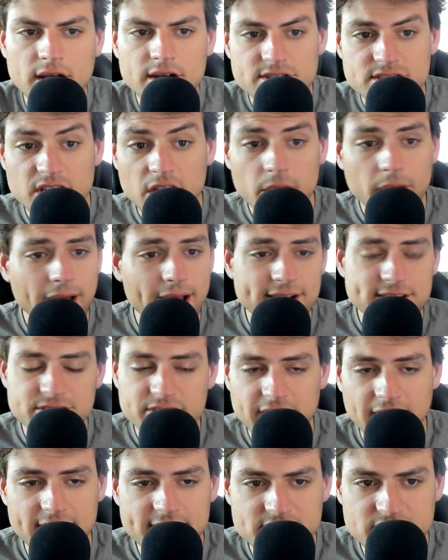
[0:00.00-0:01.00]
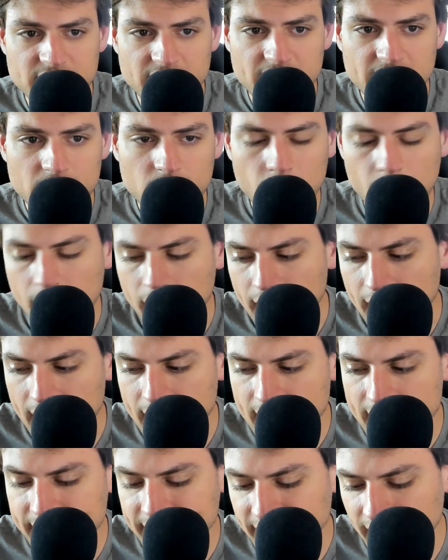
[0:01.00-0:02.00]
So, as you guys know,
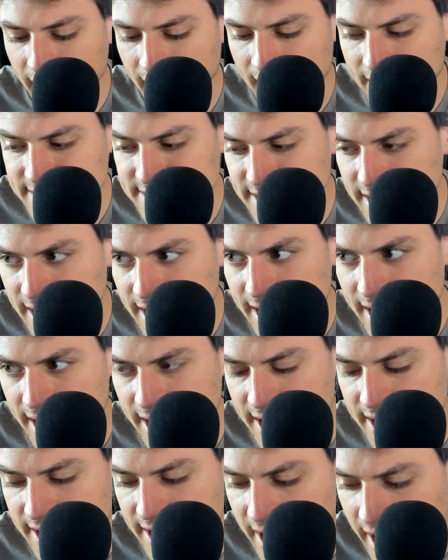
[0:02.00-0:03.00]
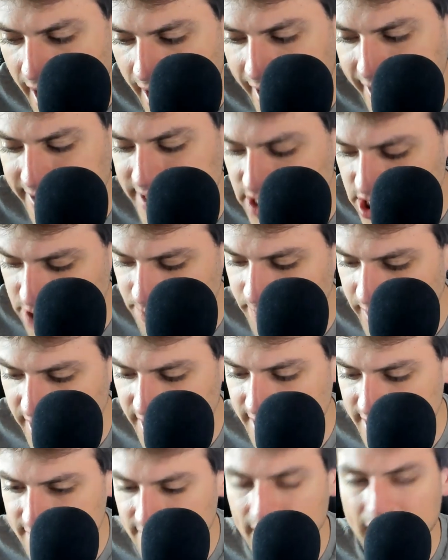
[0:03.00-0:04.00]
I got an H
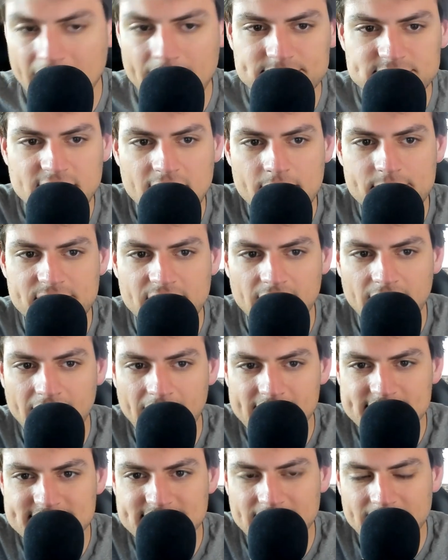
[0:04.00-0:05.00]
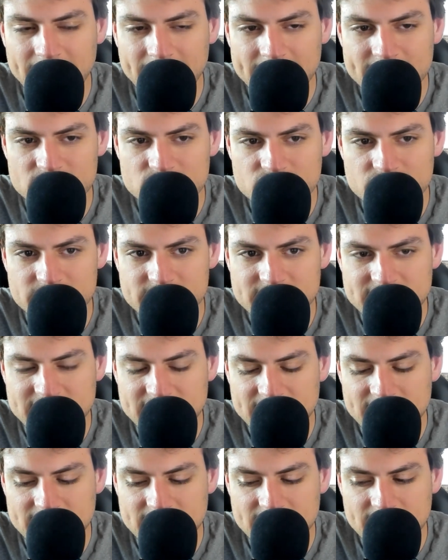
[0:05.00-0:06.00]
P laptop that has that
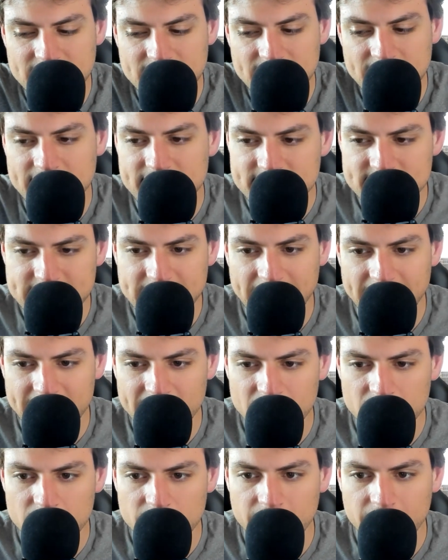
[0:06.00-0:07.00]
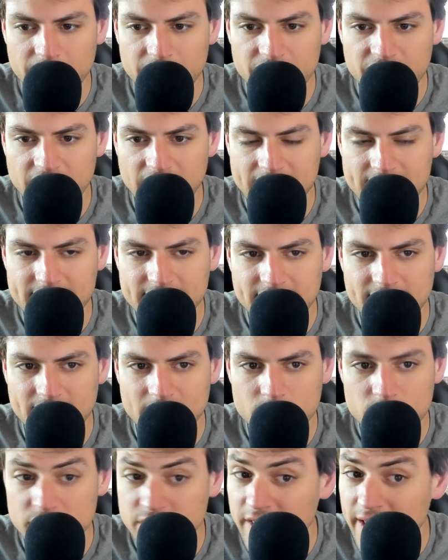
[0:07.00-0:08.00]
interesting Intel
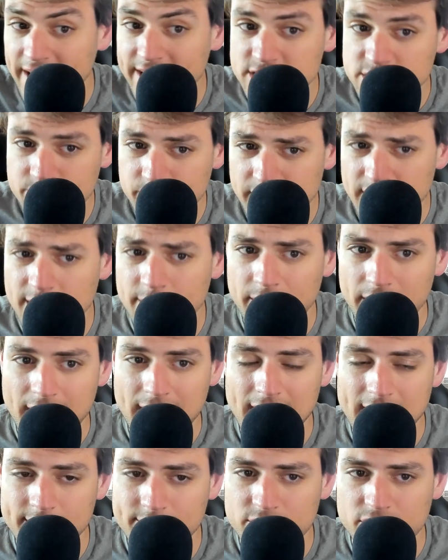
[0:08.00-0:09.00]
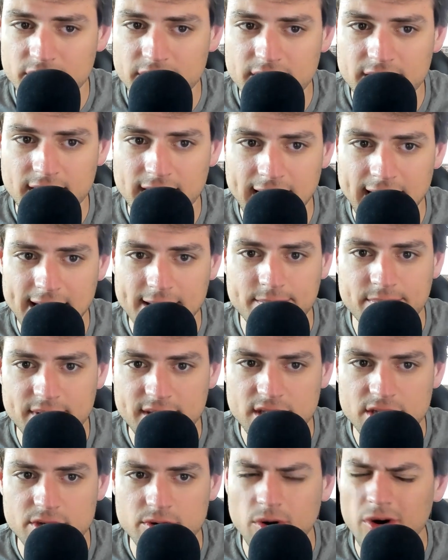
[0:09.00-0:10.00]
Vega with H B M hybrid A P
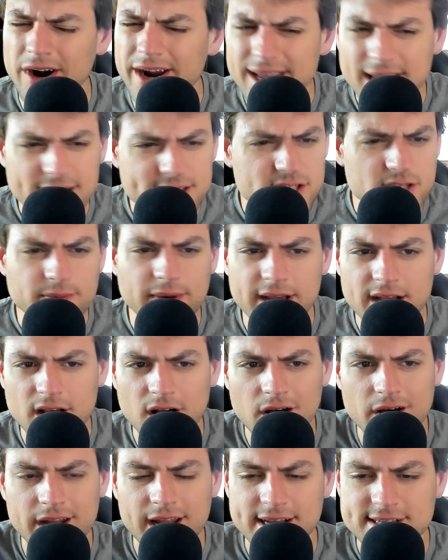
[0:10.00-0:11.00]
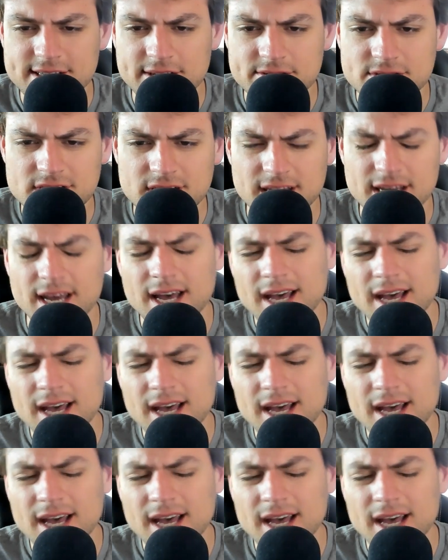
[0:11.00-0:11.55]
U, or I guess you might call it S O C.